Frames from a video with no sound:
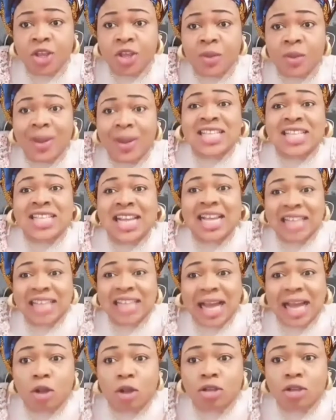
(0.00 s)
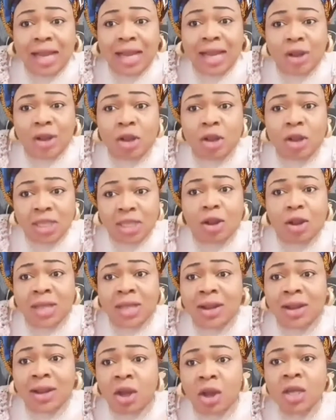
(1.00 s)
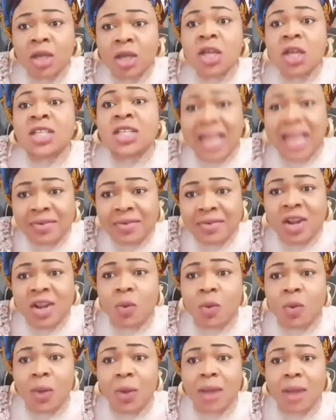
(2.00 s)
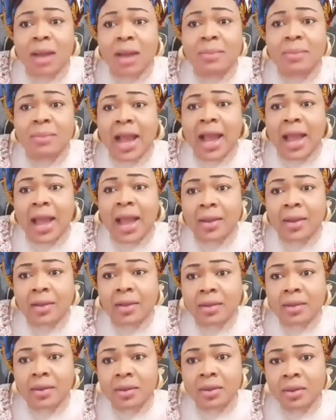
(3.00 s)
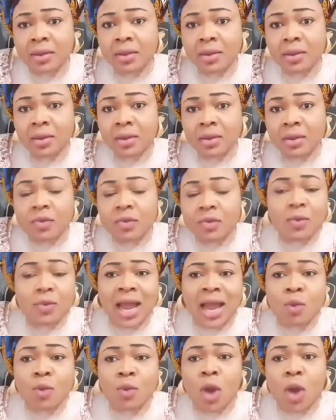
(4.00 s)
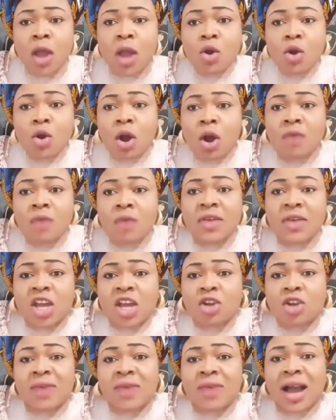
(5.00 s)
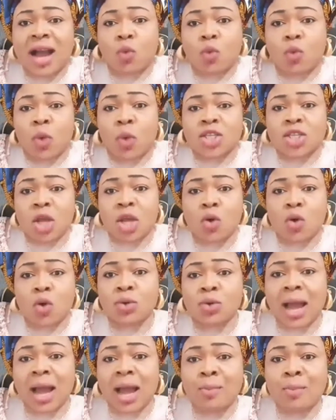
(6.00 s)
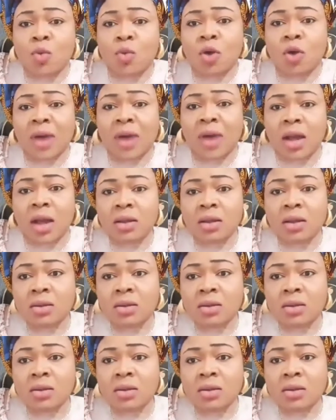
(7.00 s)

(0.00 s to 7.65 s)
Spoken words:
it talo, tell me no work by mine. But when I were on a canoe, once a una mama.